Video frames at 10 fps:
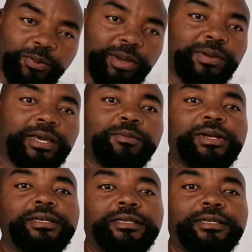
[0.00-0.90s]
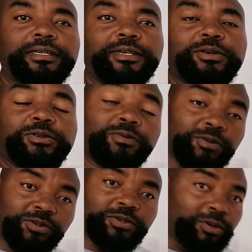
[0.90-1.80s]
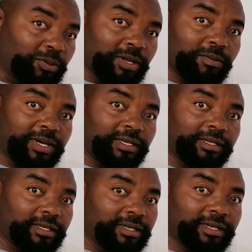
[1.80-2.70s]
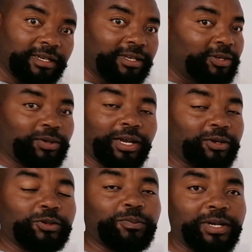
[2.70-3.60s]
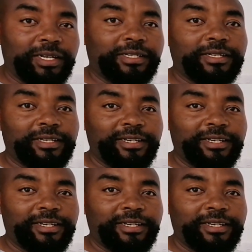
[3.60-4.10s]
we are making money. Because of course, without money, you cannot operate.